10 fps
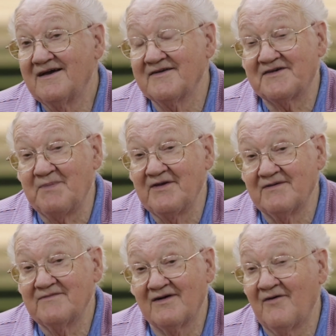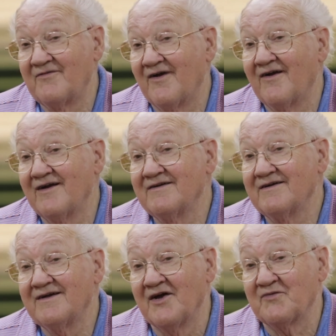it's been a very
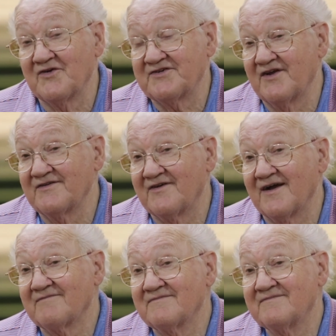interesting thing.